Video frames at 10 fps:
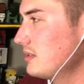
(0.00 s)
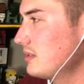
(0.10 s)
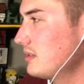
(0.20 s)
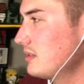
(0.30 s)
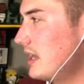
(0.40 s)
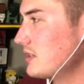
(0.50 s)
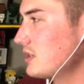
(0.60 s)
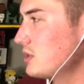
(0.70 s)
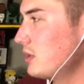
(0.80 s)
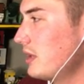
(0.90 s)
ask to
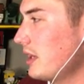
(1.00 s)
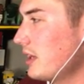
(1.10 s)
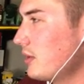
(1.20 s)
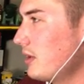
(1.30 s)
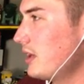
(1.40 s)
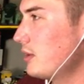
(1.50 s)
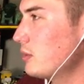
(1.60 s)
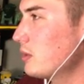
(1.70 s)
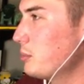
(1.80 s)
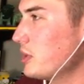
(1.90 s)
join. I got to create a Google
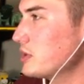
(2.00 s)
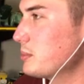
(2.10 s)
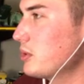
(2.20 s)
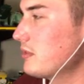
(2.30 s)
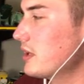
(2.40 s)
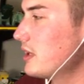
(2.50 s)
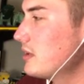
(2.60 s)
Plus profile.